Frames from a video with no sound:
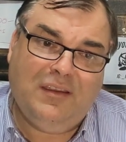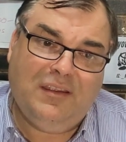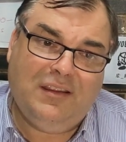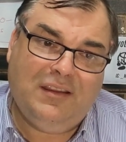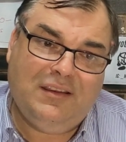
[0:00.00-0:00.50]

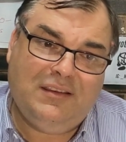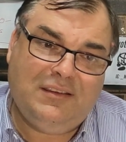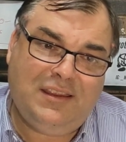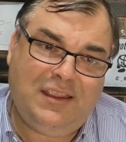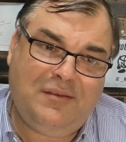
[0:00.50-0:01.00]

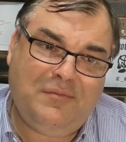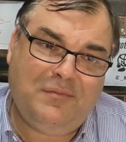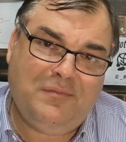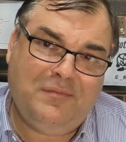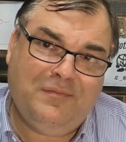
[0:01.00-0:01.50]

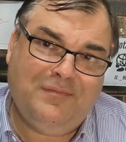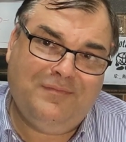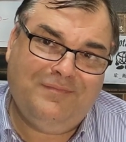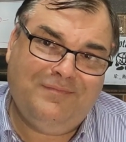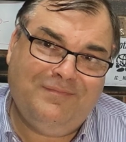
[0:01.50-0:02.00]

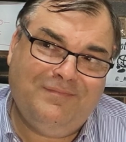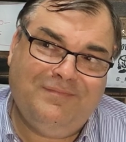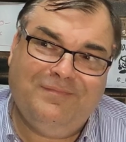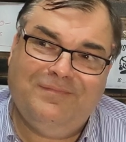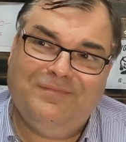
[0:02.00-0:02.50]

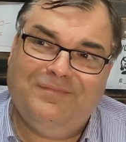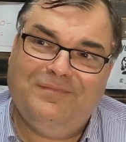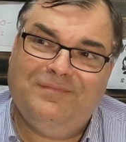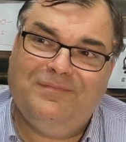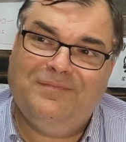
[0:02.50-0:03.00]

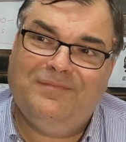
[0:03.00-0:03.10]
[no speech]